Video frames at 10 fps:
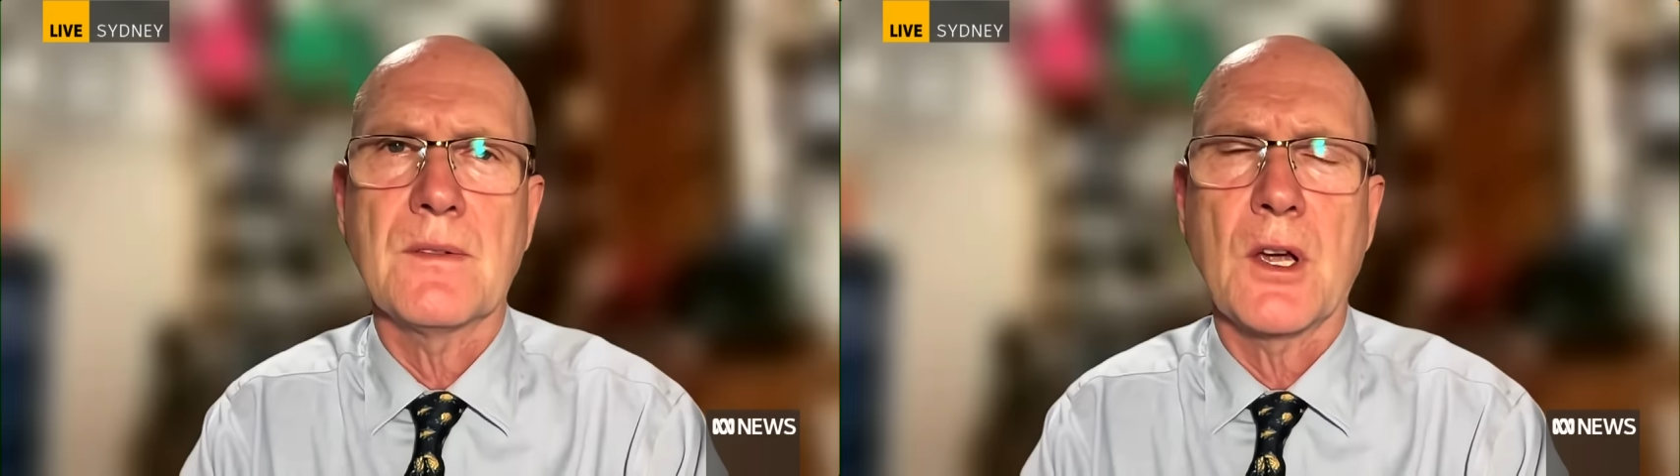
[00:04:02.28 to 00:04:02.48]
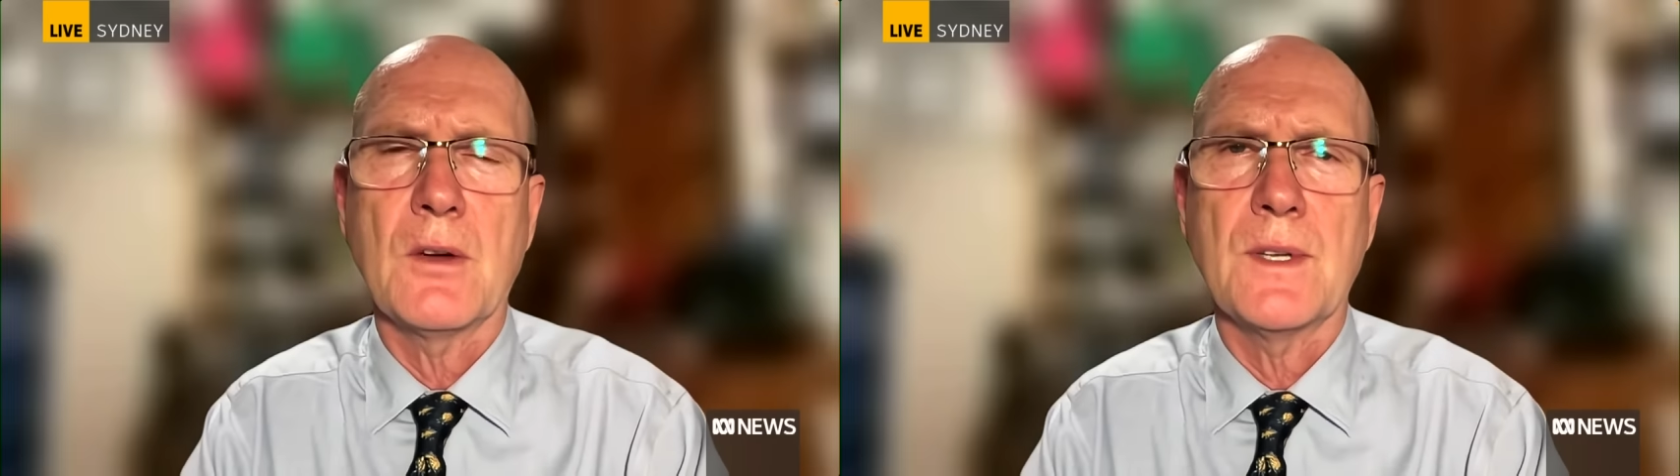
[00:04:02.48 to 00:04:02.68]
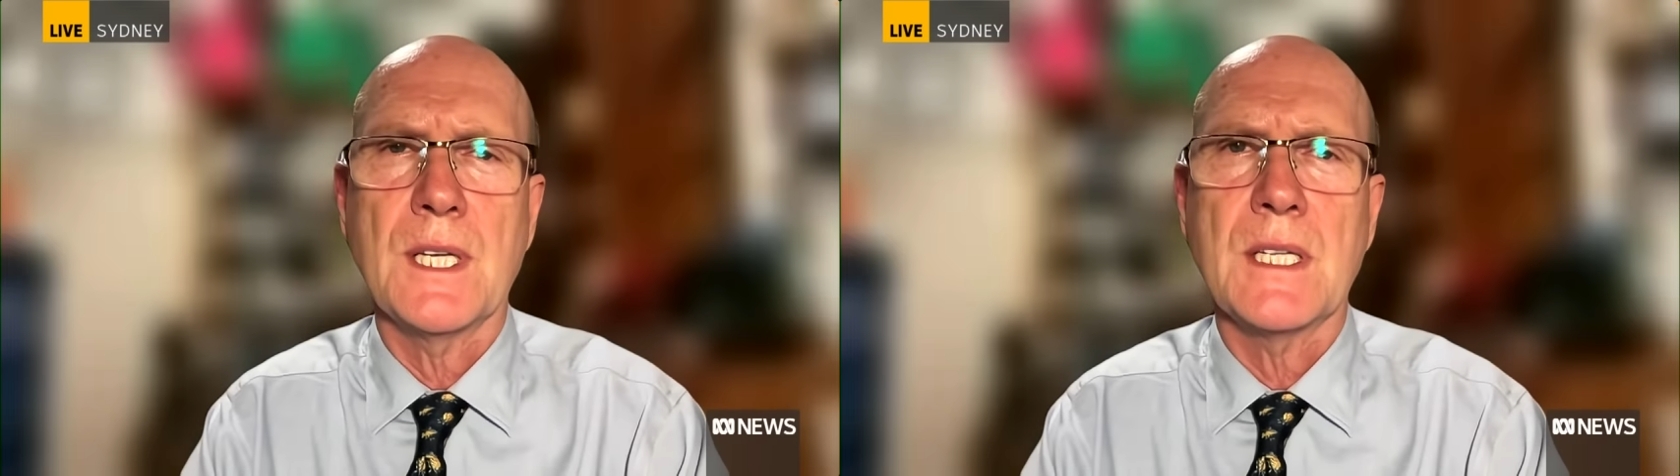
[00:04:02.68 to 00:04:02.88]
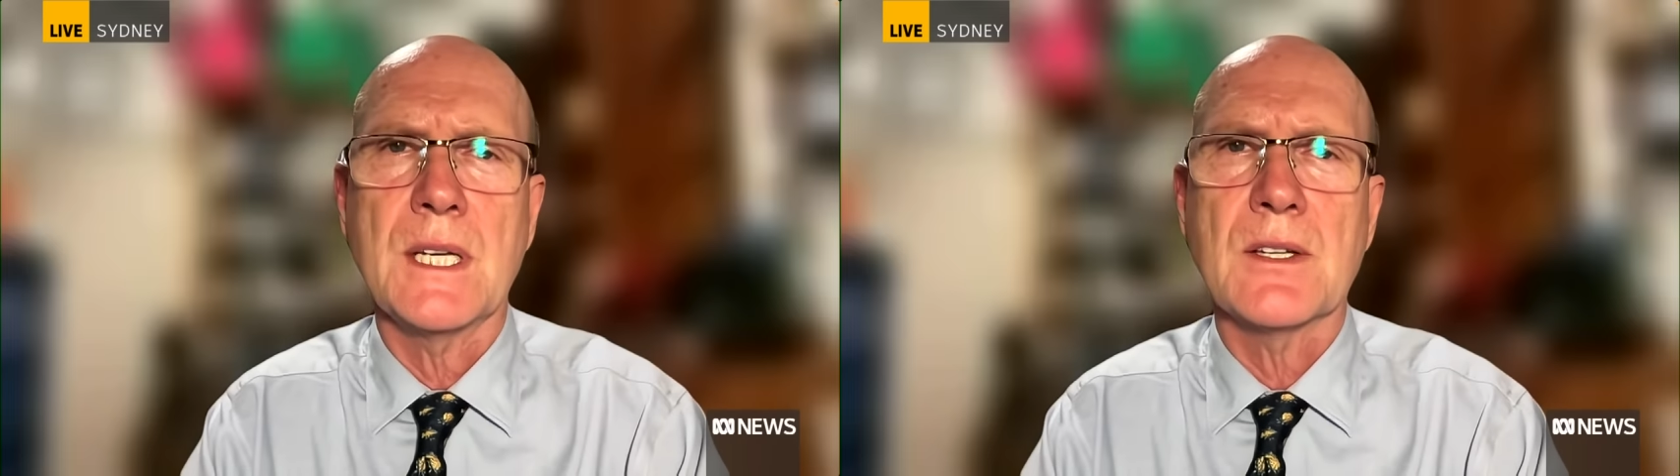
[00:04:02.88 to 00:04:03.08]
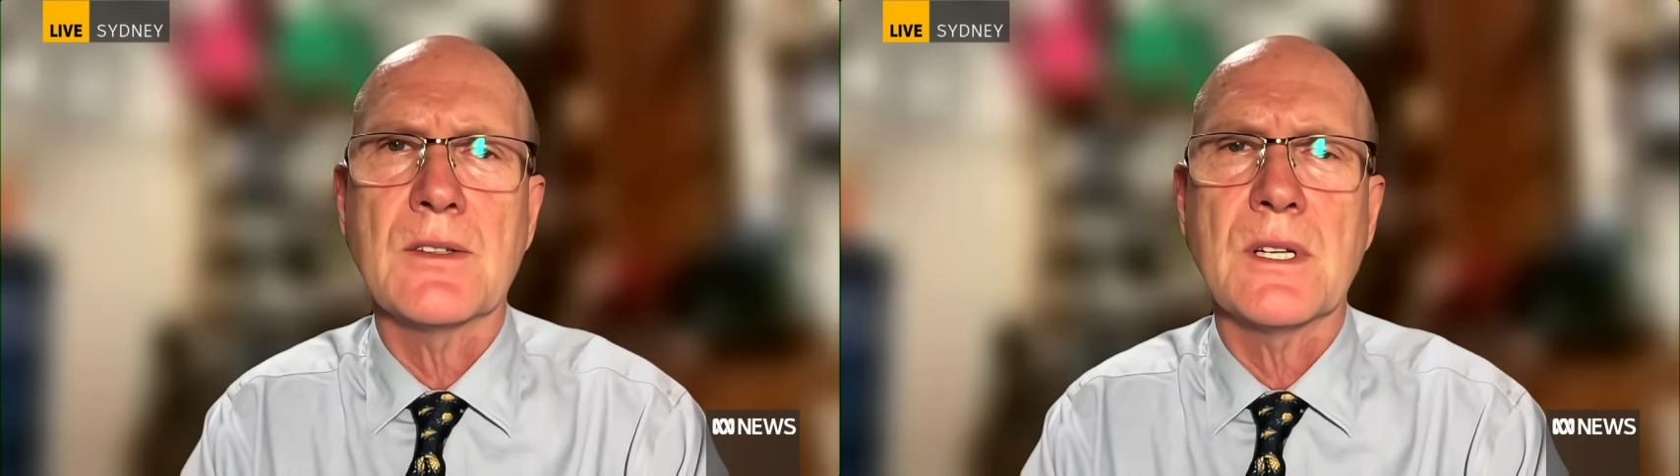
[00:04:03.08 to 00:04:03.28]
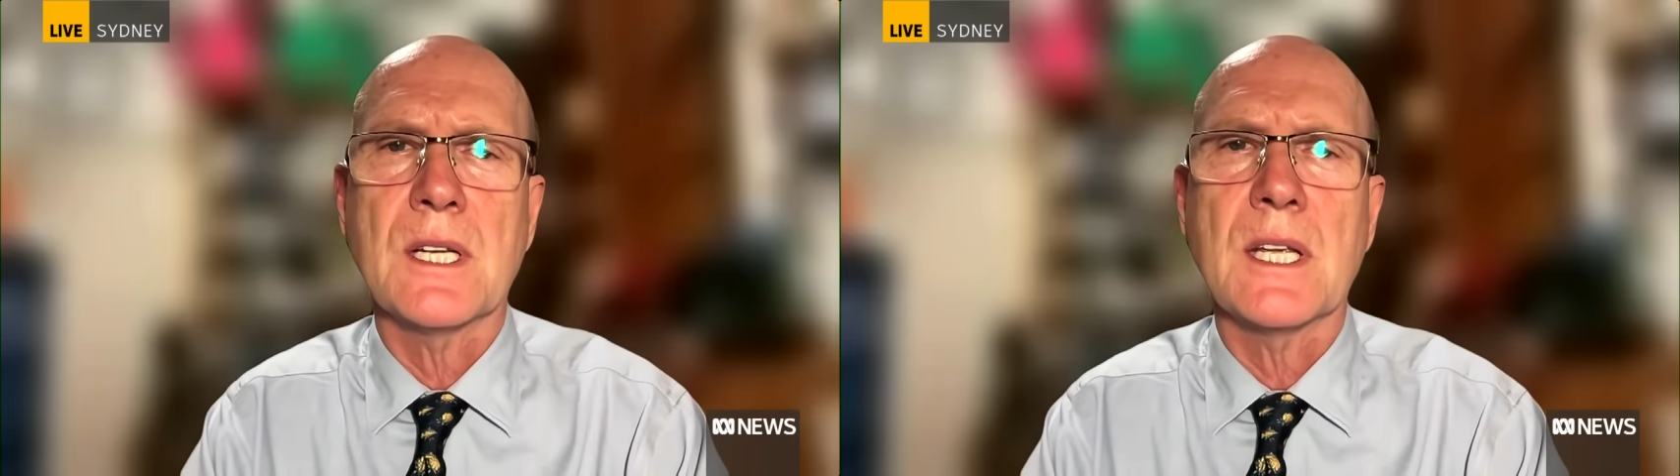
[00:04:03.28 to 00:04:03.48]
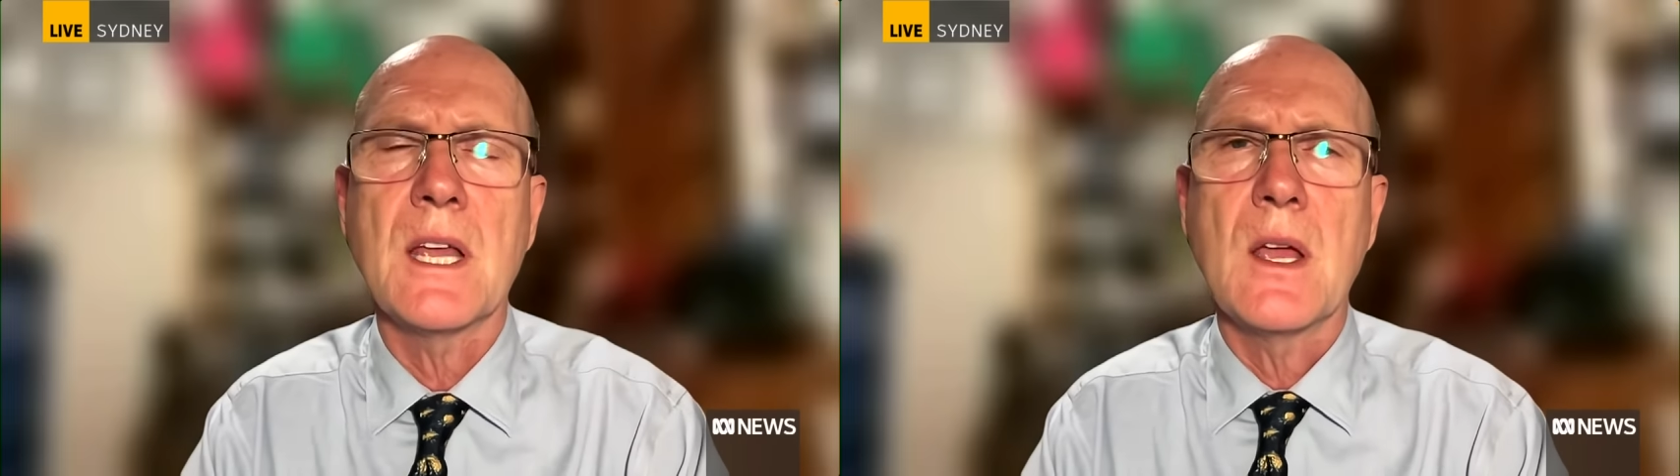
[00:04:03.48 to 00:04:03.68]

COVID internationally.